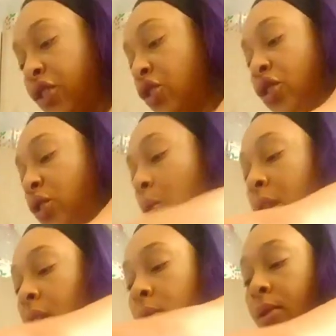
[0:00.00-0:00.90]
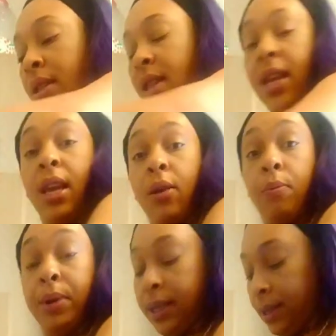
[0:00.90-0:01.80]
just one of those thingy
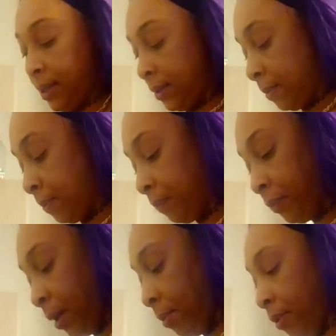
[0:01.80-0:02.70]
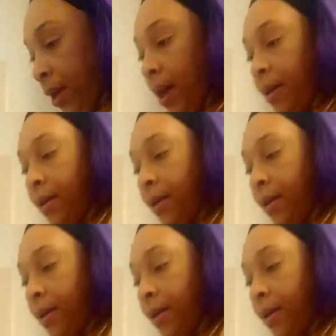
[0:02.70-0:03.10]
companies. But yeah.